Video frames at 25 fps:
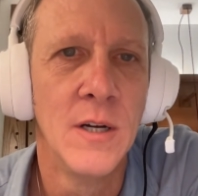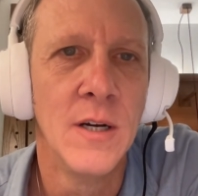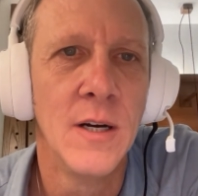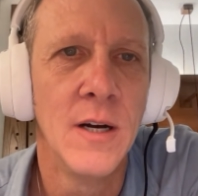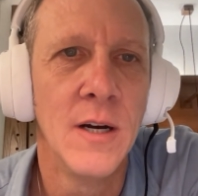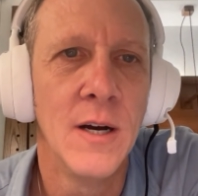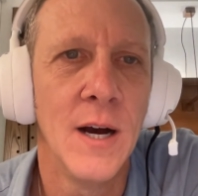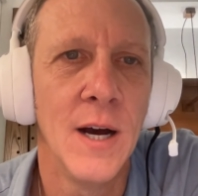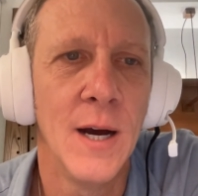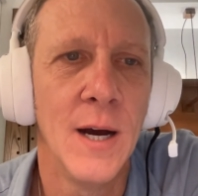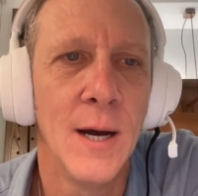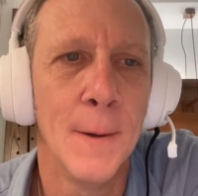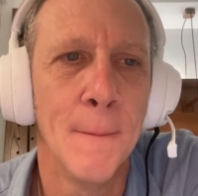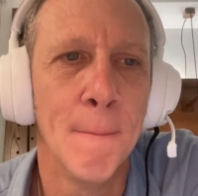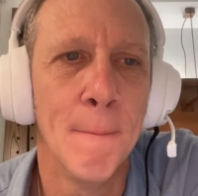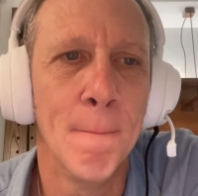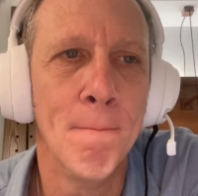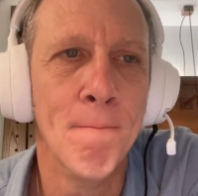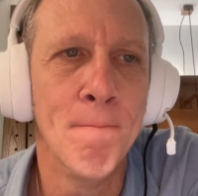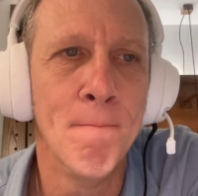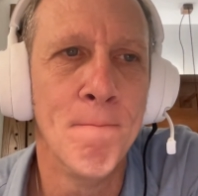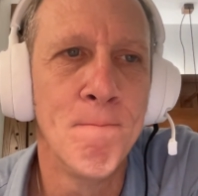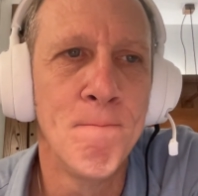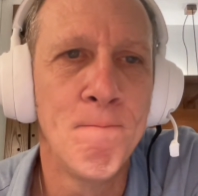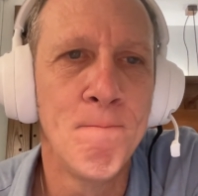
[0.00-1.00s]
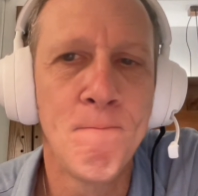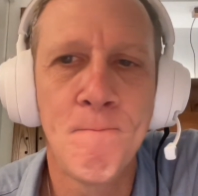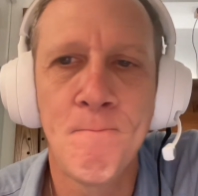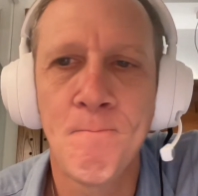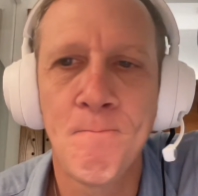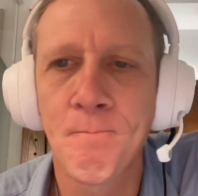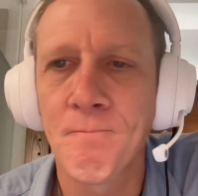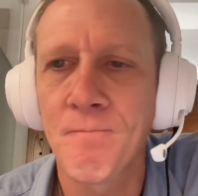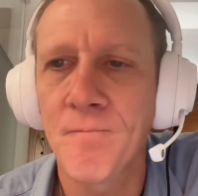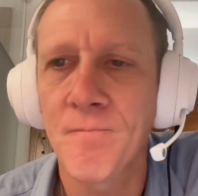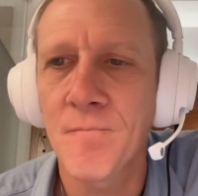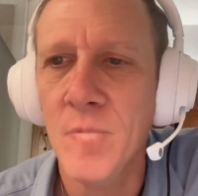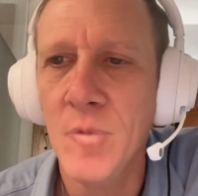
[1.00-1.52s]
Um,
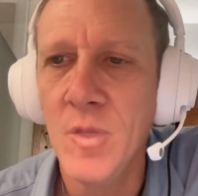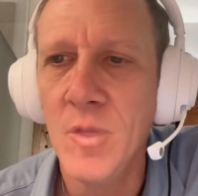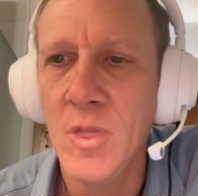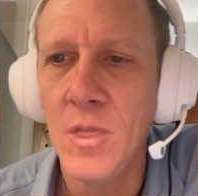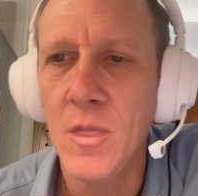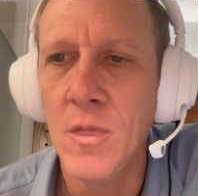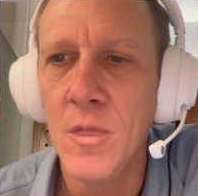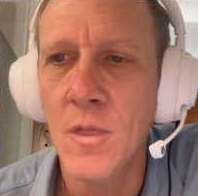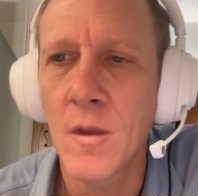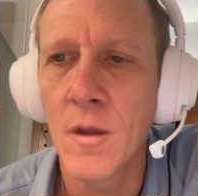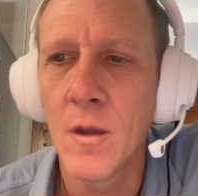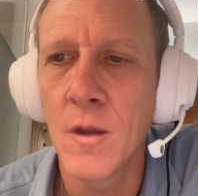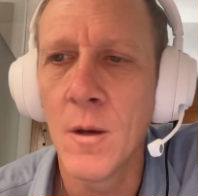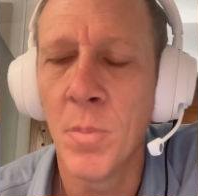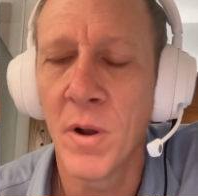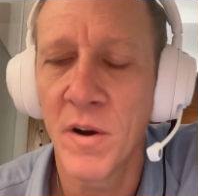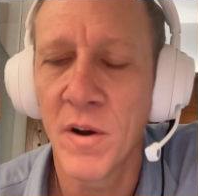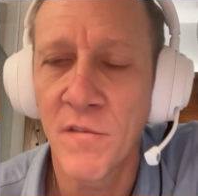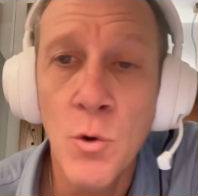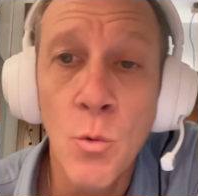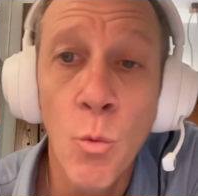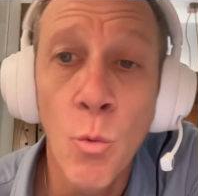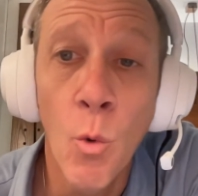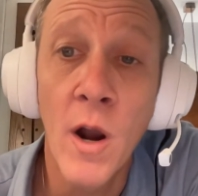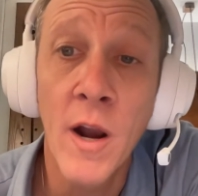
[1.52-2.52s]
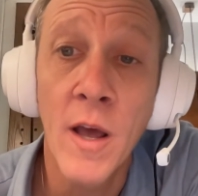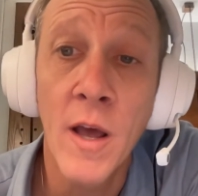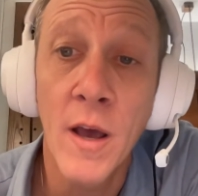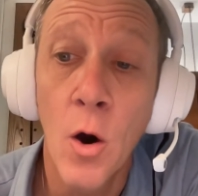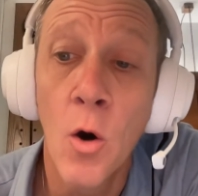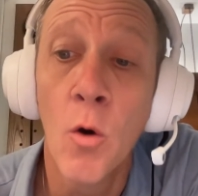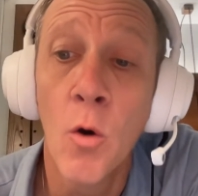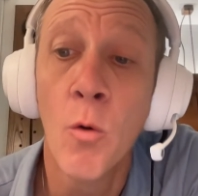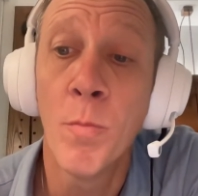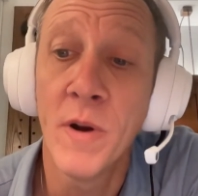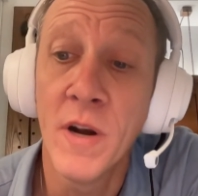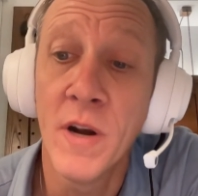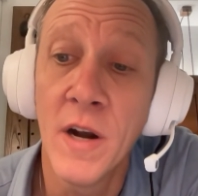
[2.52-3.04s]
but if you want to
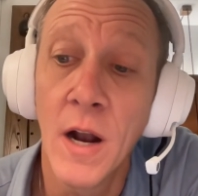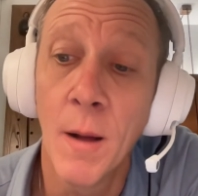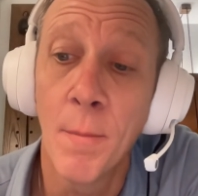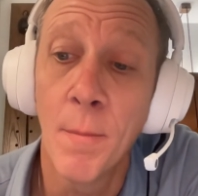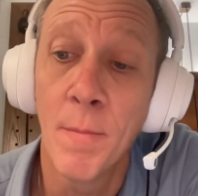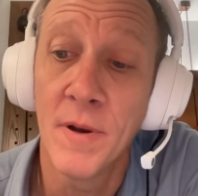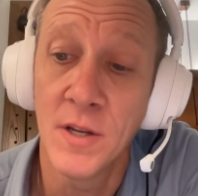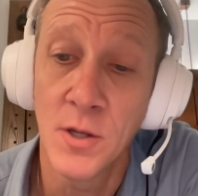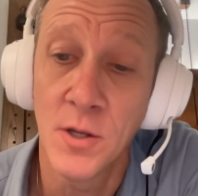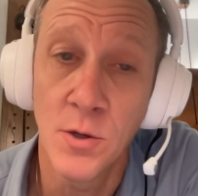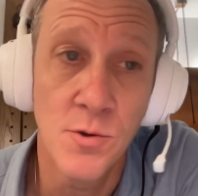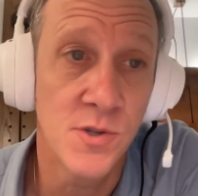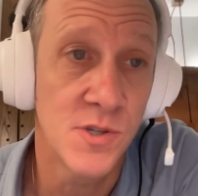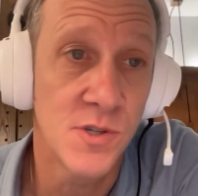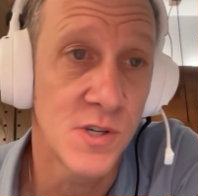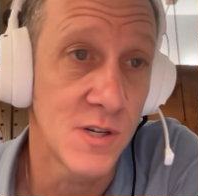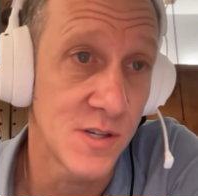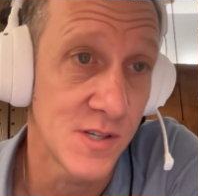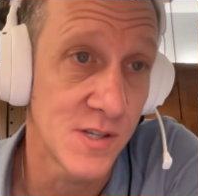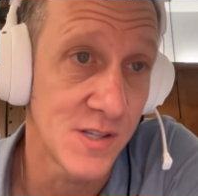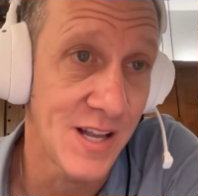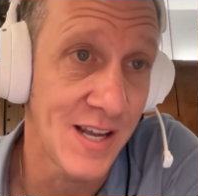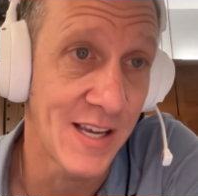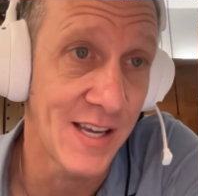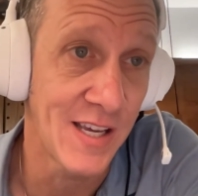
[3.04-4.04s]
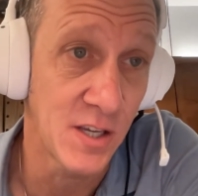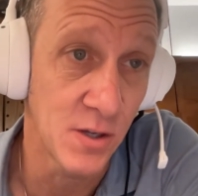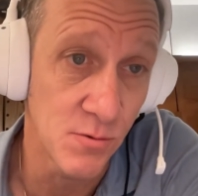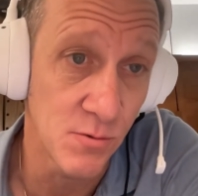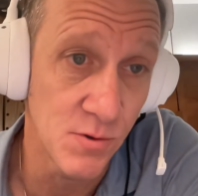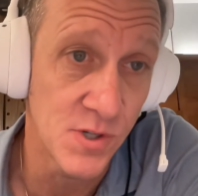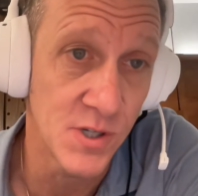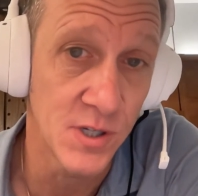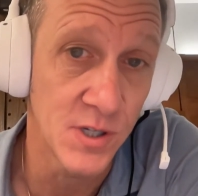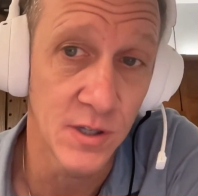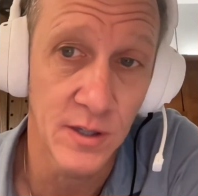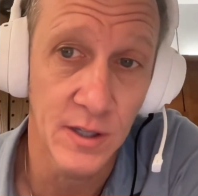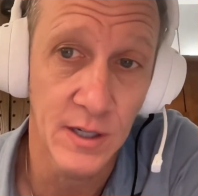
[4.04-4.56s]
open it up and use it as like a
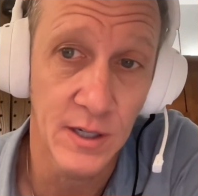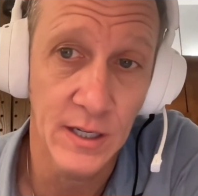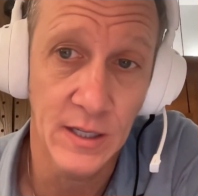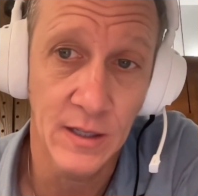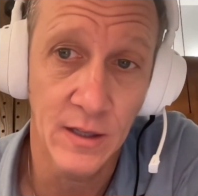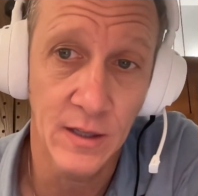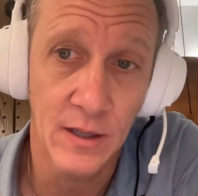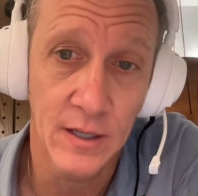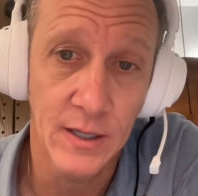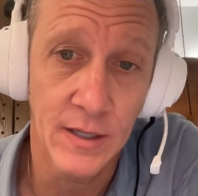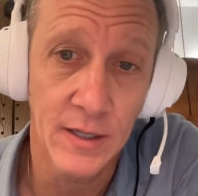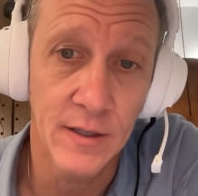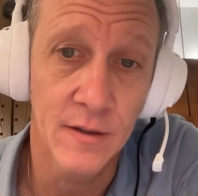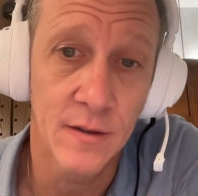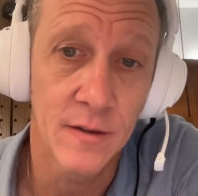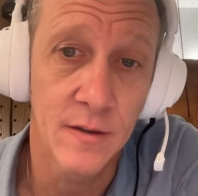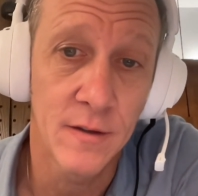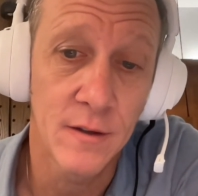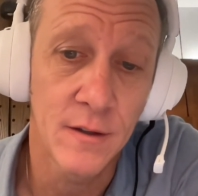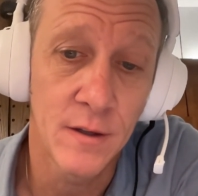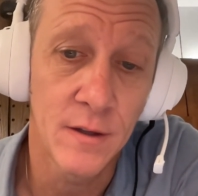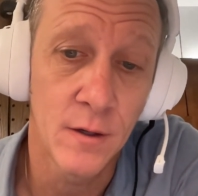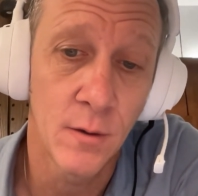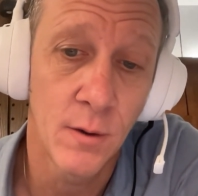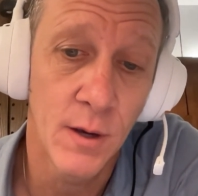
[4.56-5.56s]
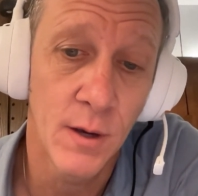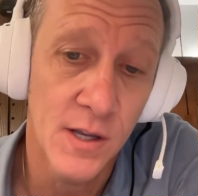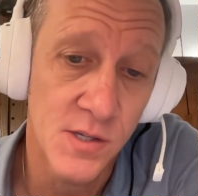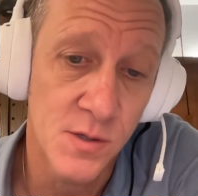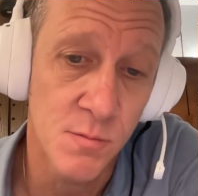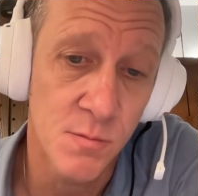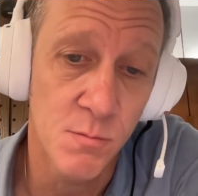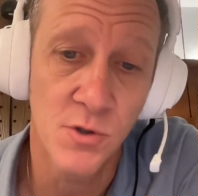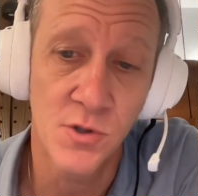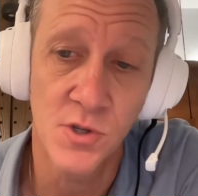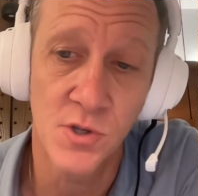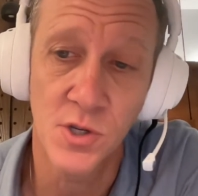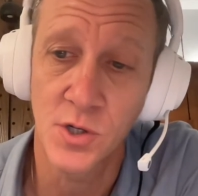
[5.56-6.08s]
utility, like, as a
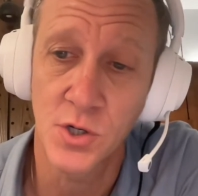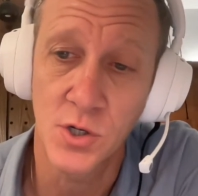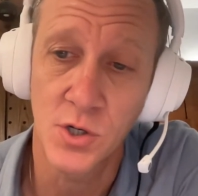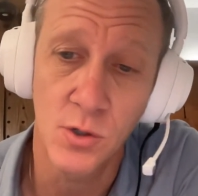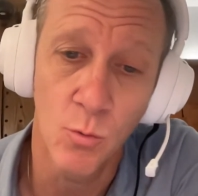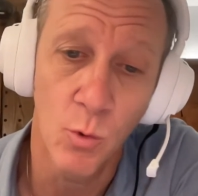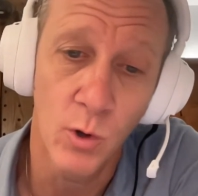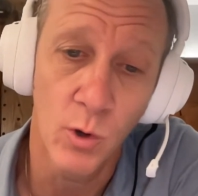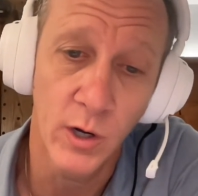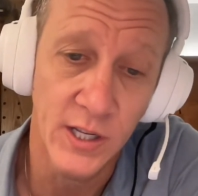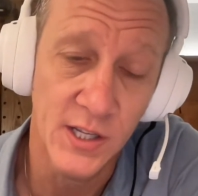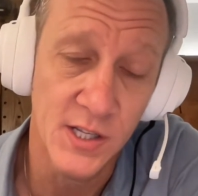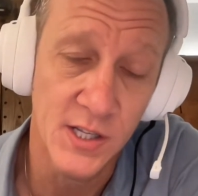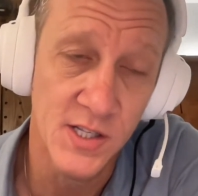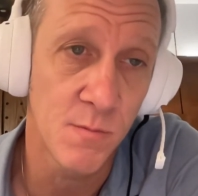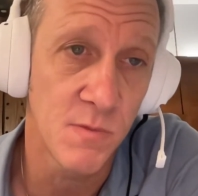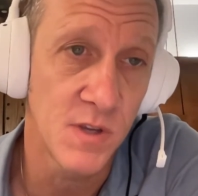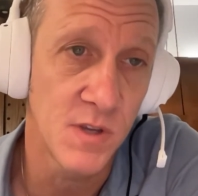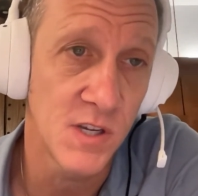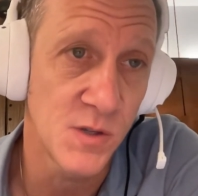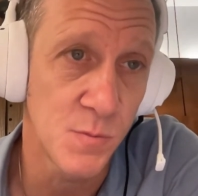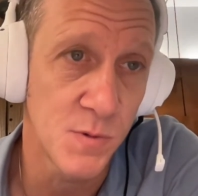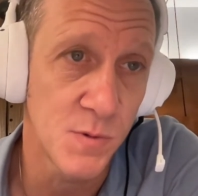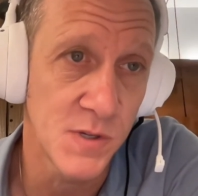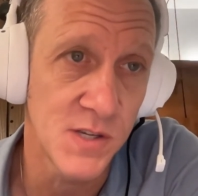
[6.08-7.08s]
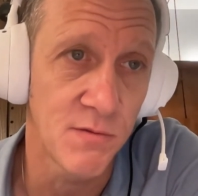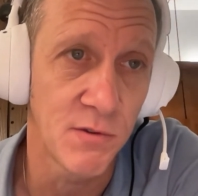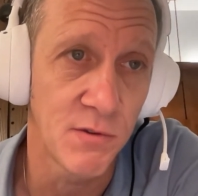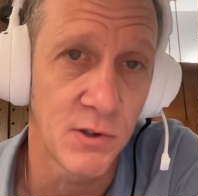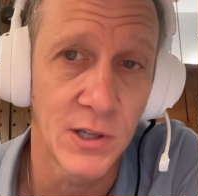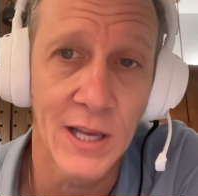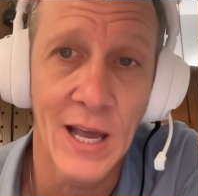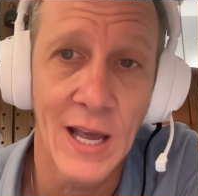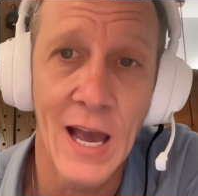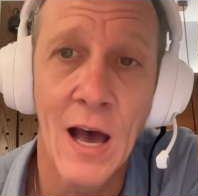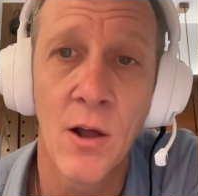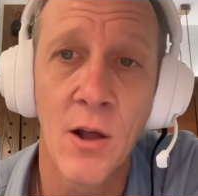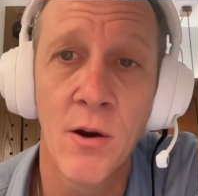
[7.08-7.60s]
musician, you want to get something
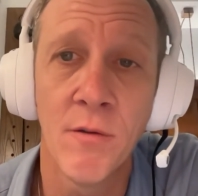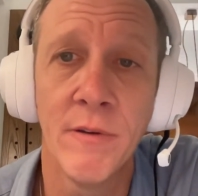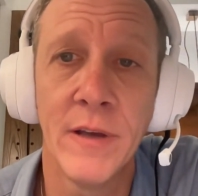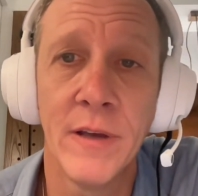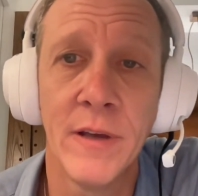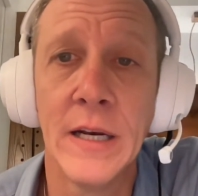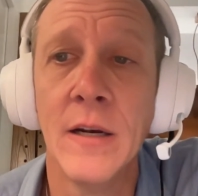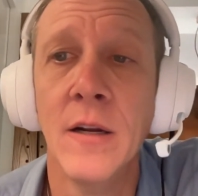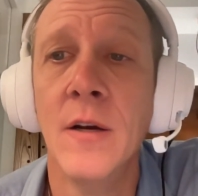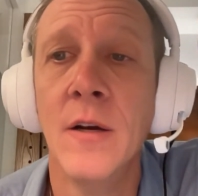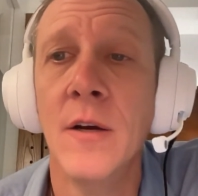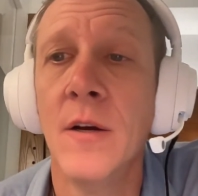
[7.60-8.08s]
specifically out of it,